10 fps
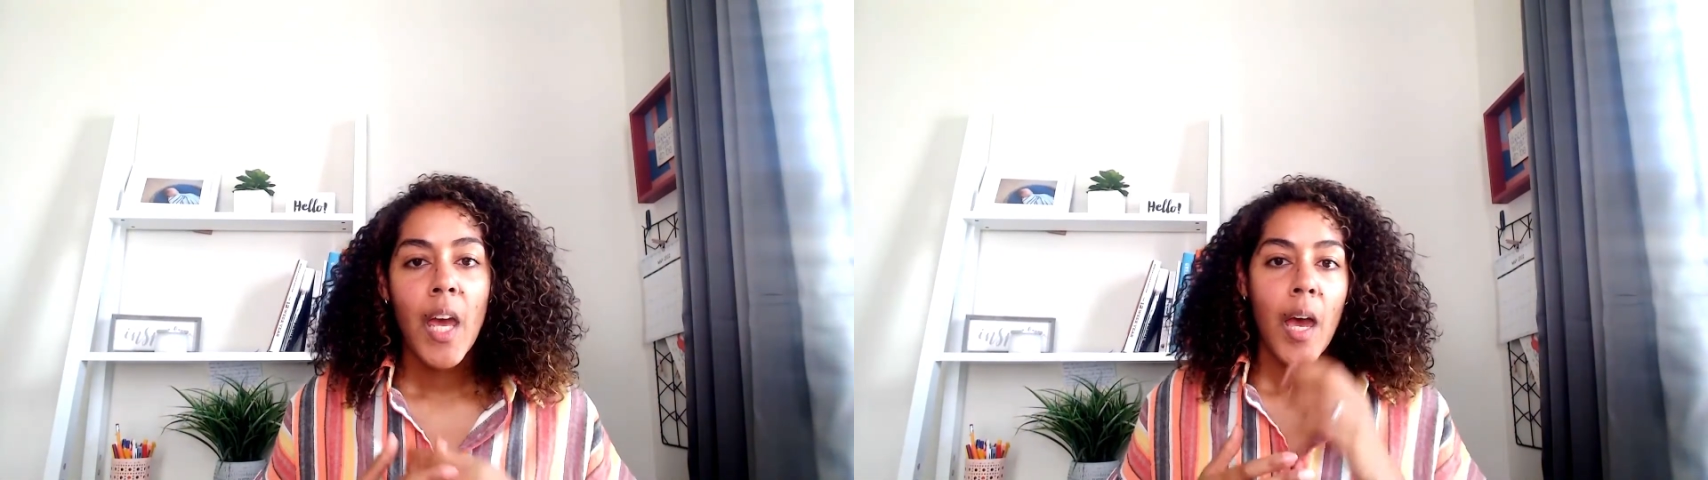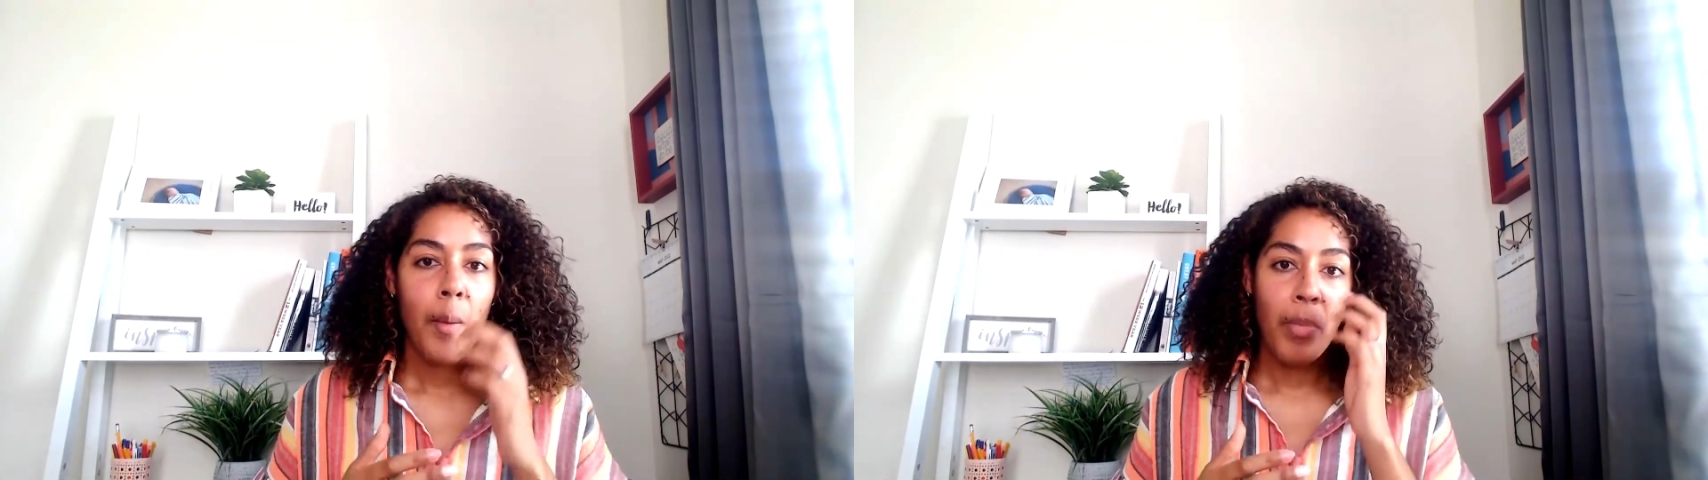
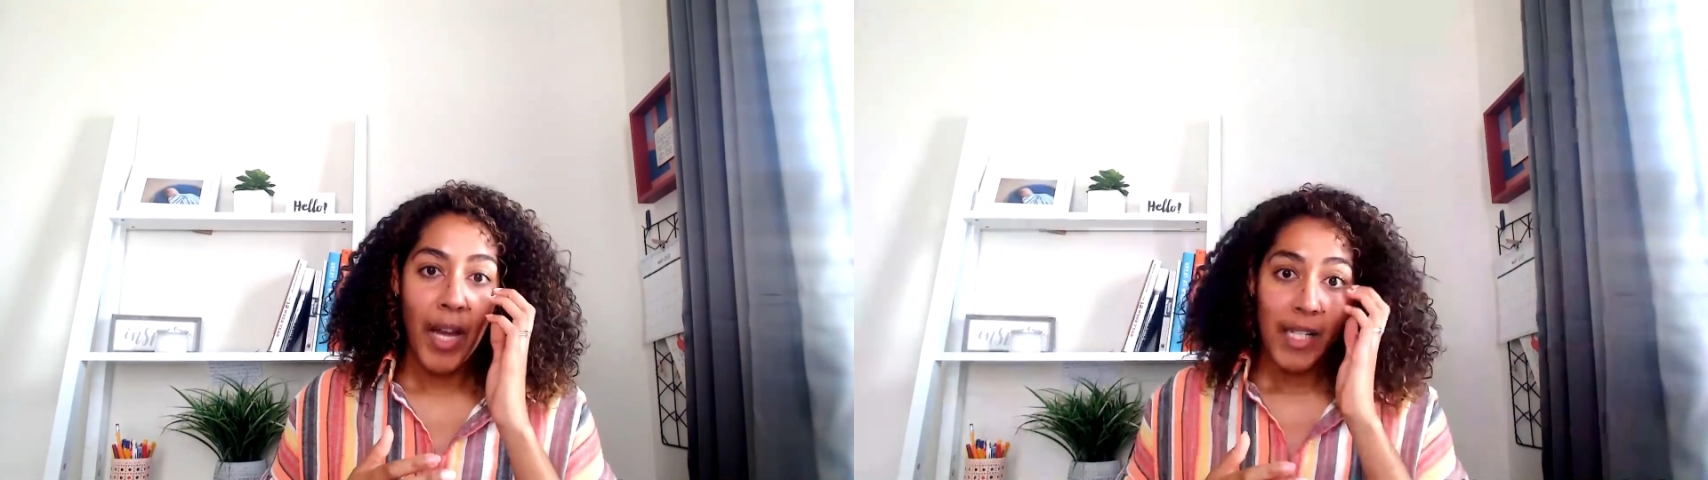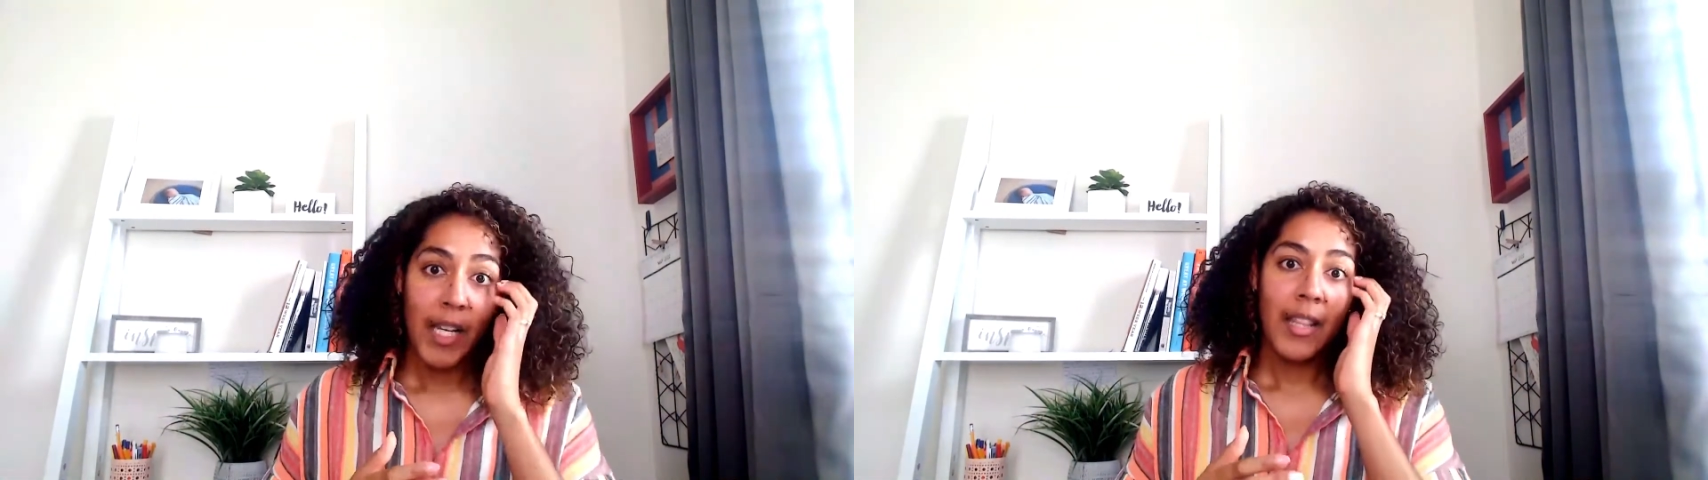
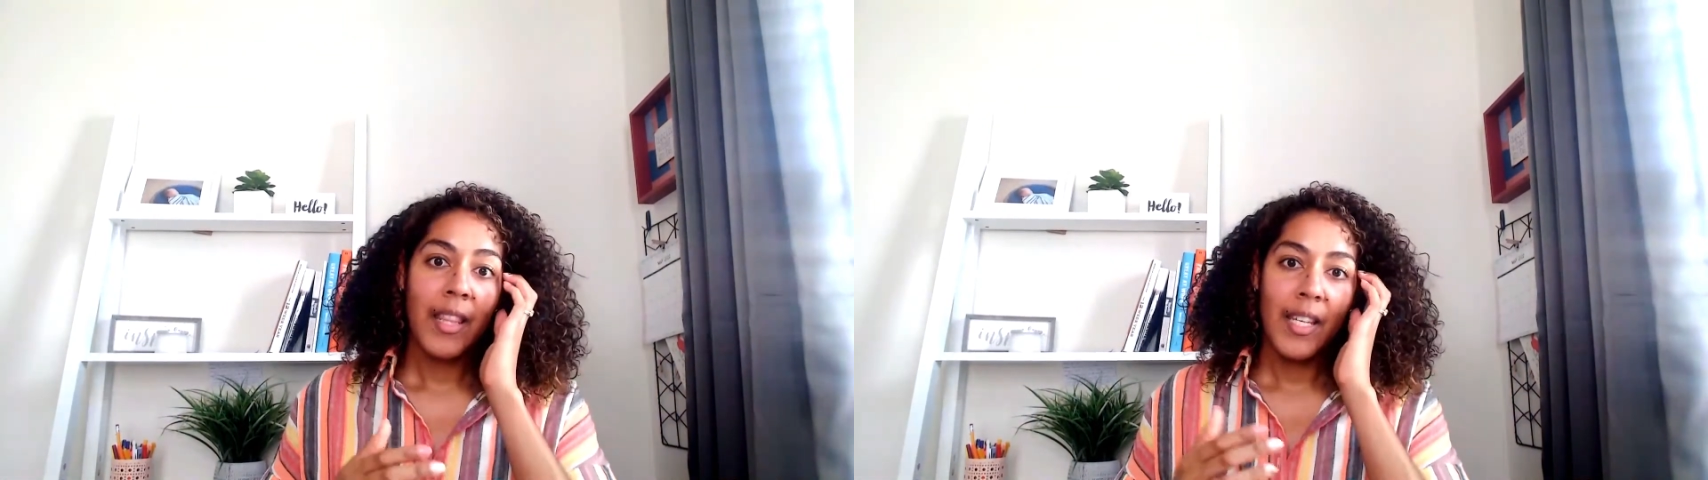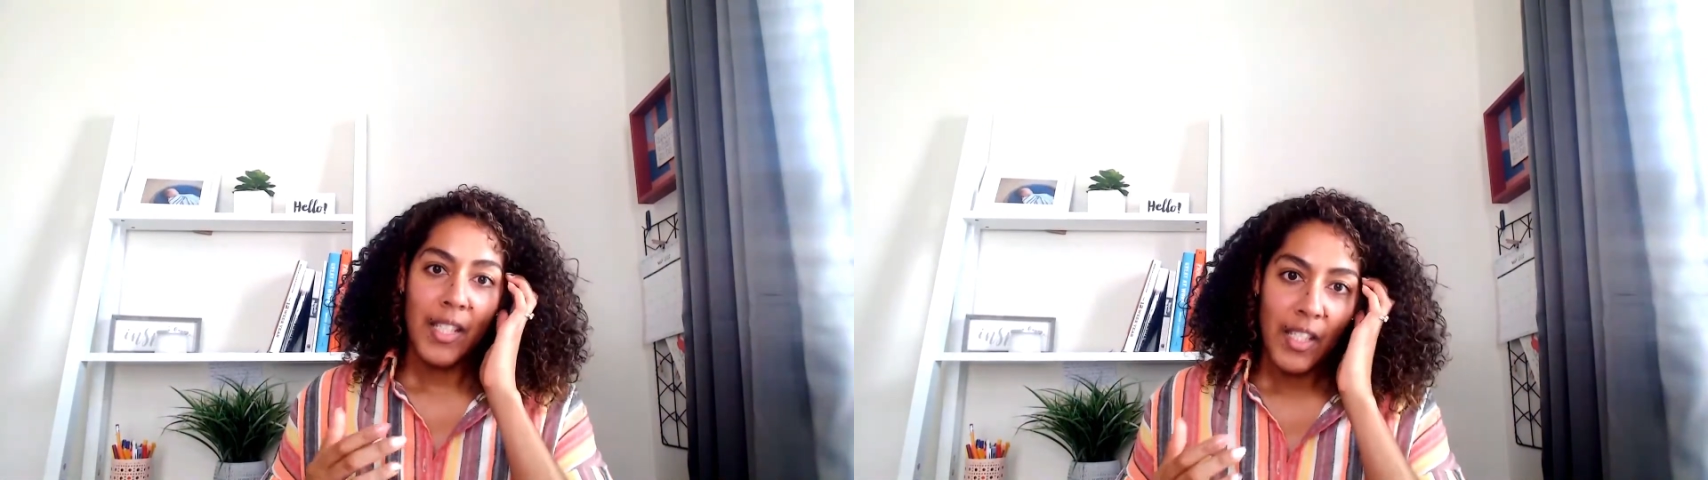but
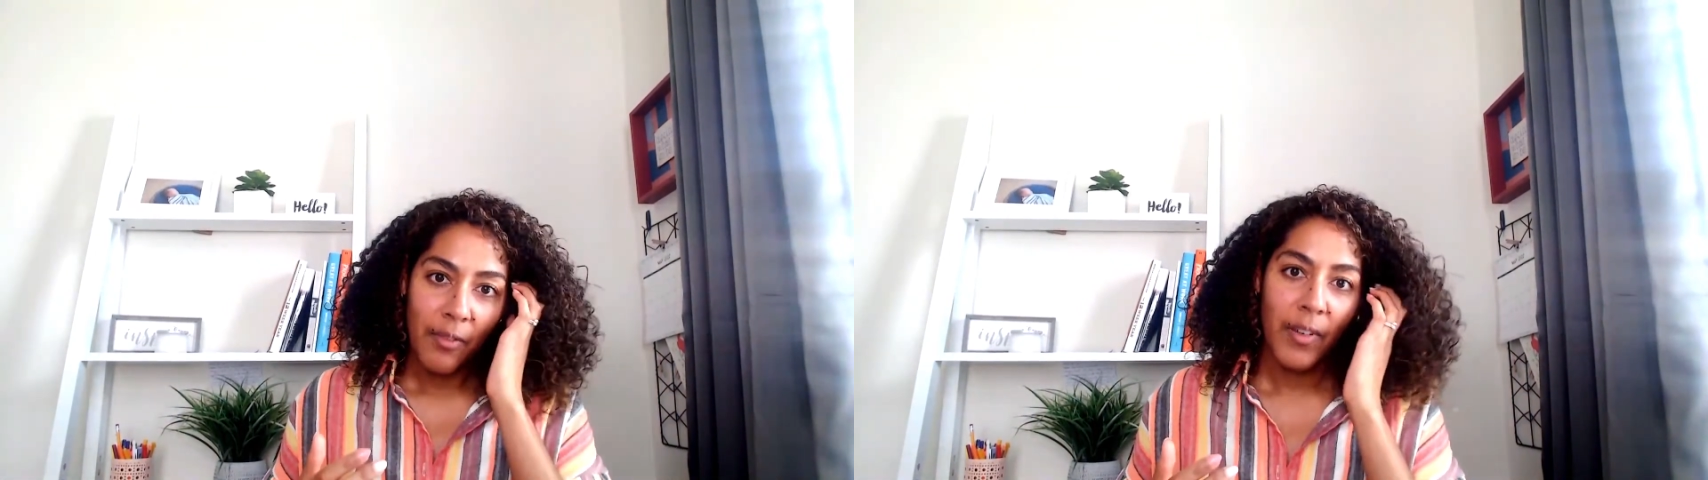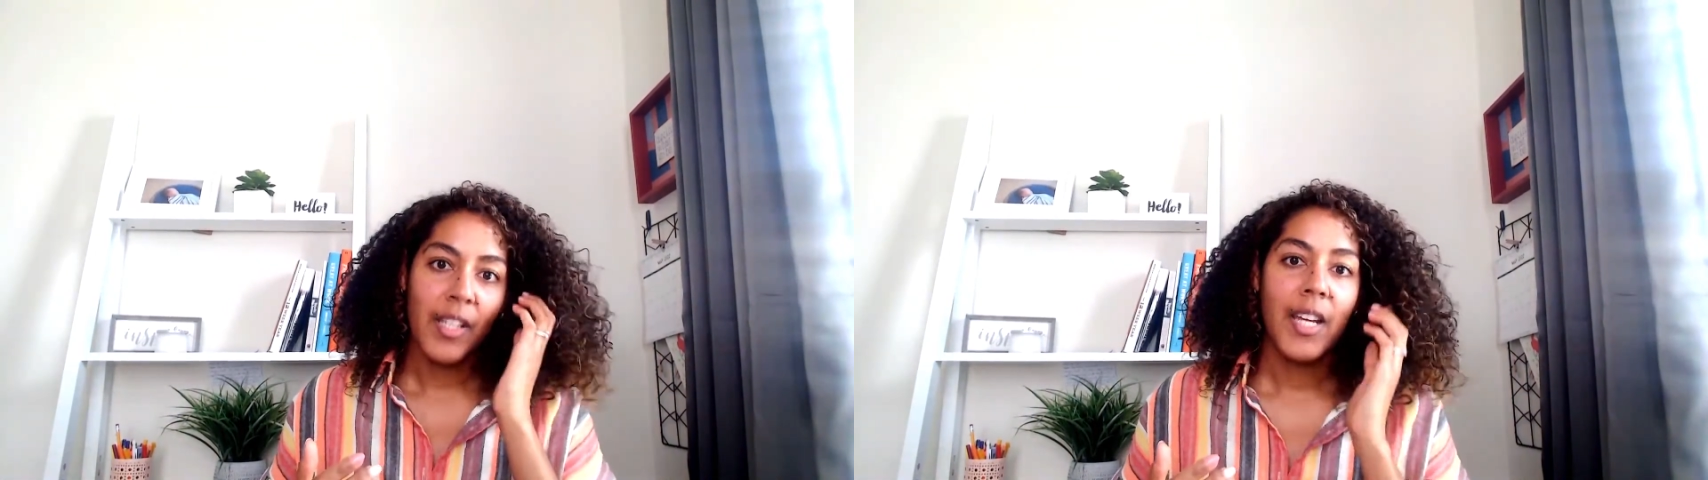this is a
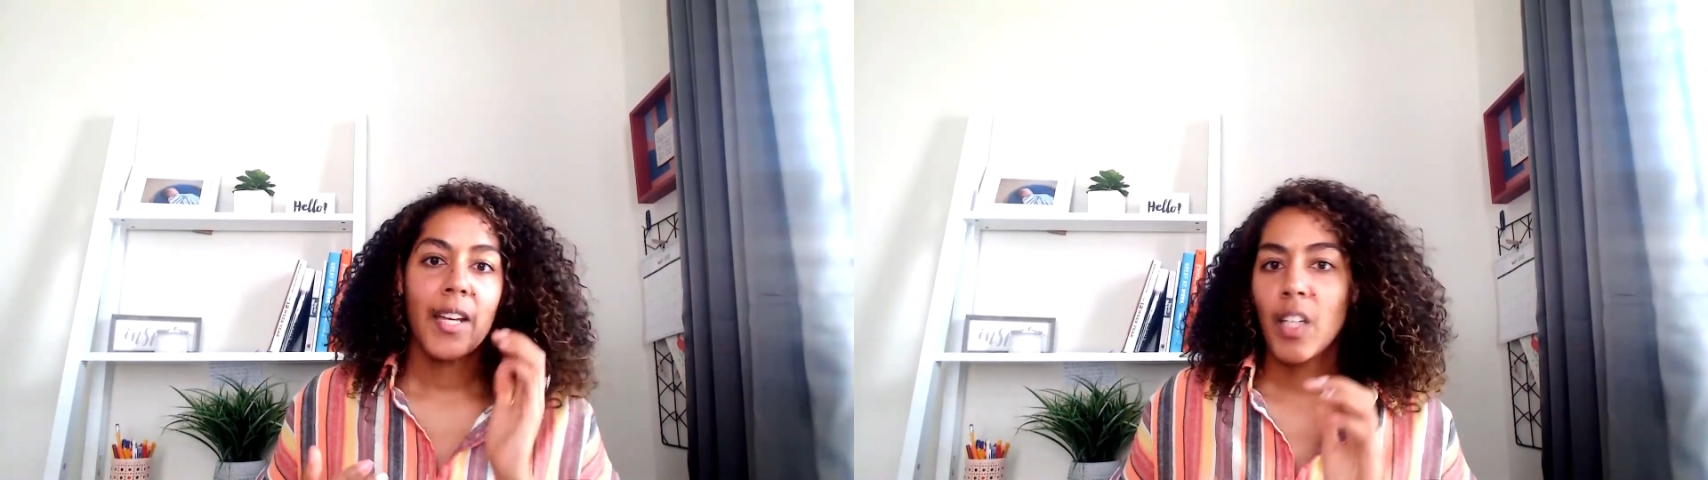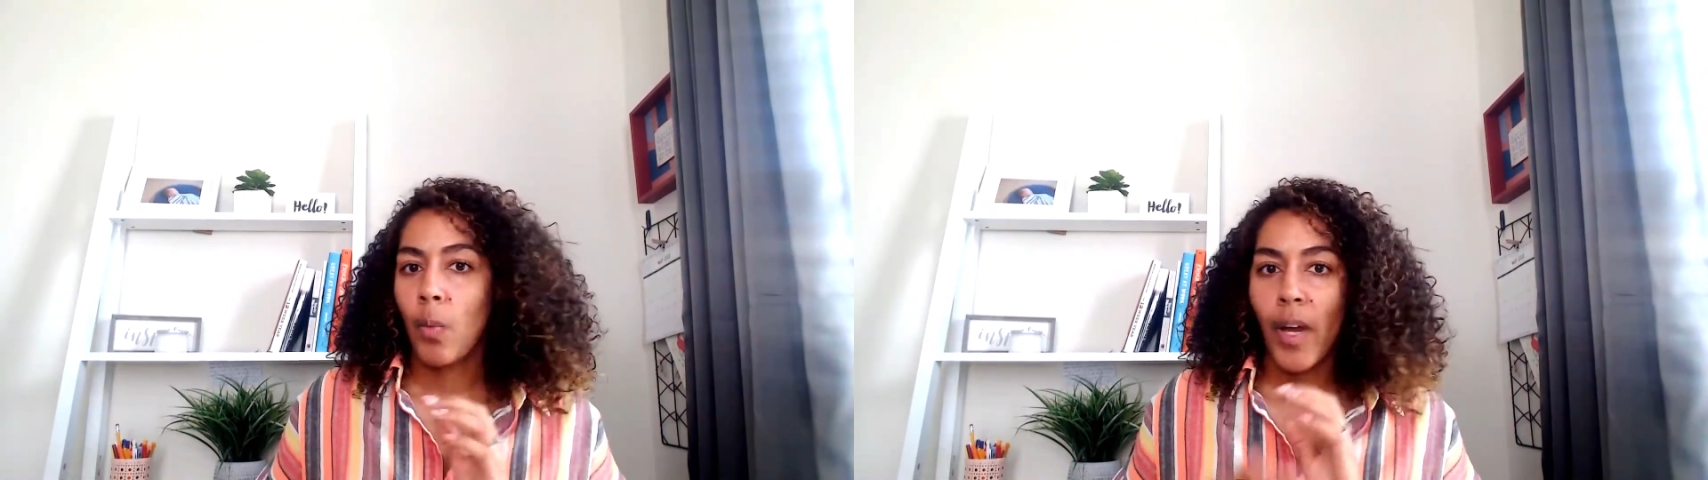
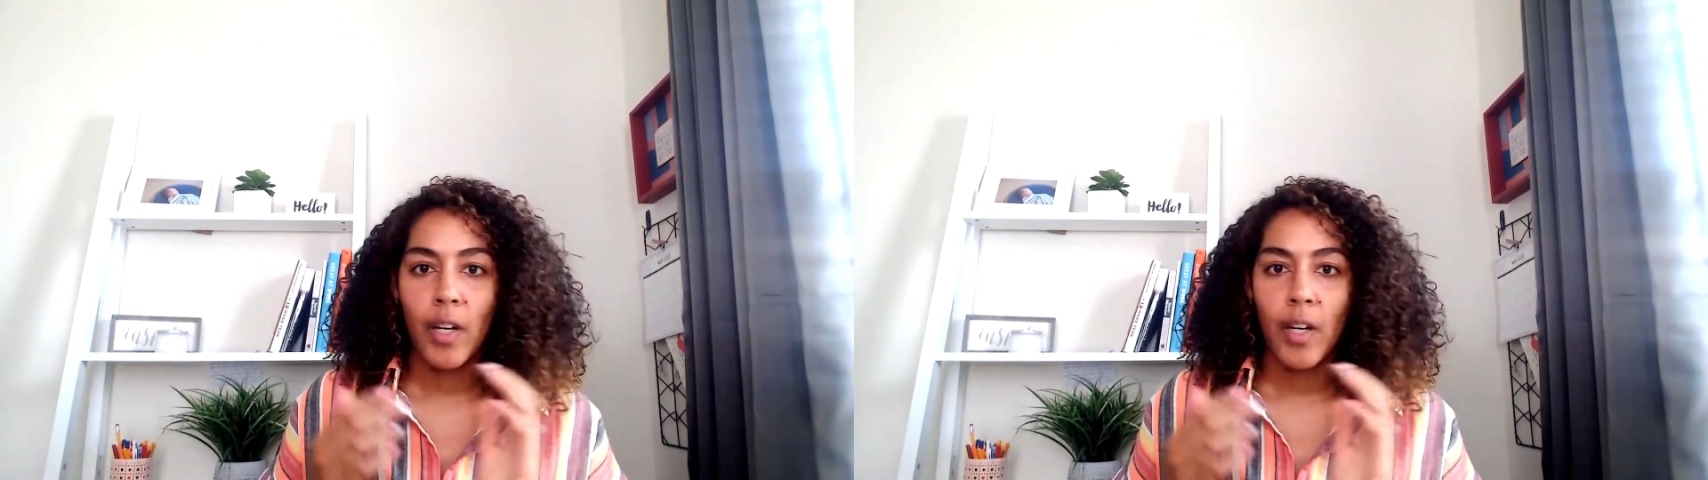fantastic way,